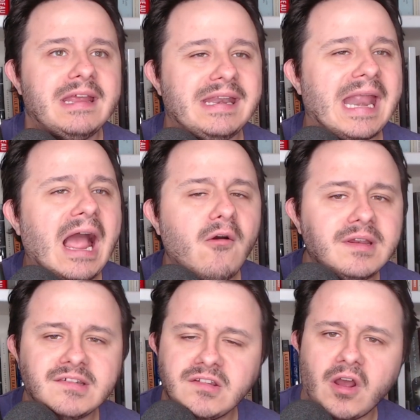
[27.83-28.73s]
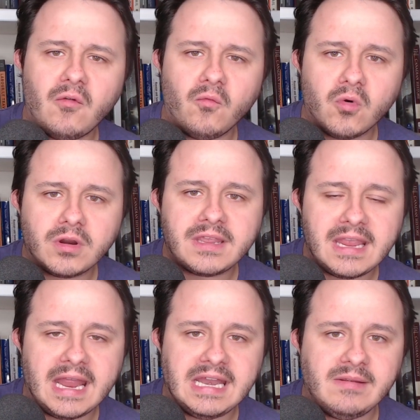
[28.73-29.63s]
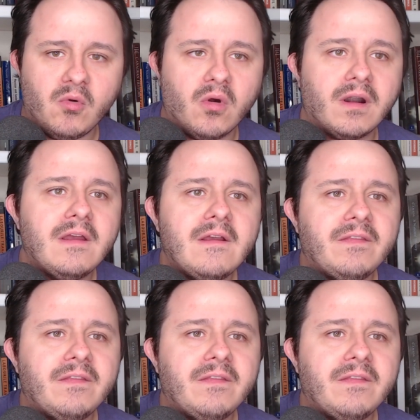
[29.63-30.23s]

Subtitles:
now it's not working anymore.